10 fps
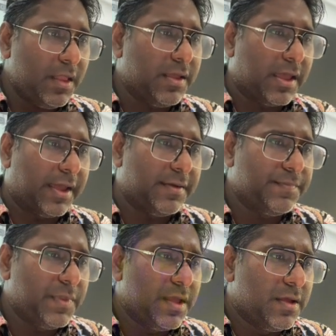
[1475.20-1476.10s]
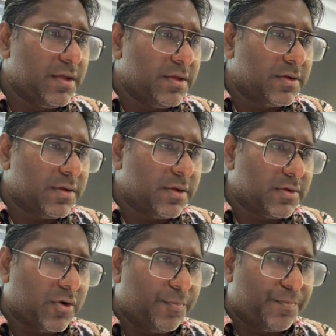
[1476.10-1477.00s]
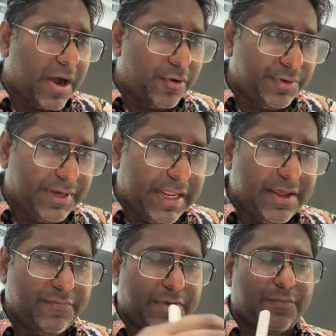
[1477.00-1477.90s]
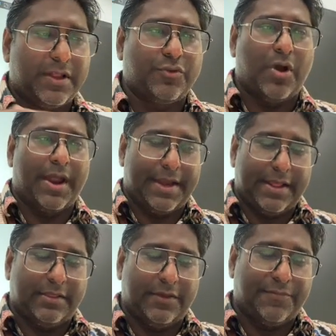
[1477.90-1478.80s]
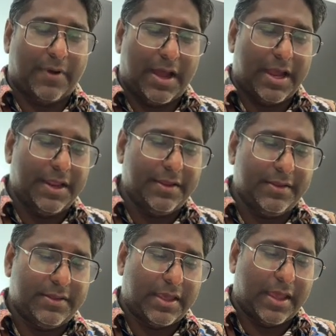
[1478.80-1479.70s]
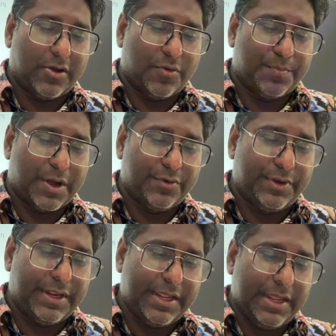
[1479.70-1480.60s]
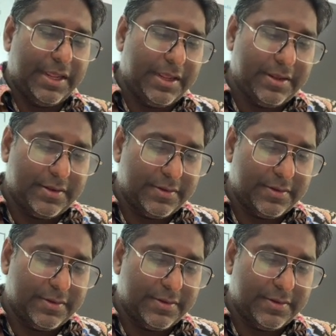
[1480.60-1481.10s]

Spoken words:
Okay, compound D we want to identify. Okay, compound D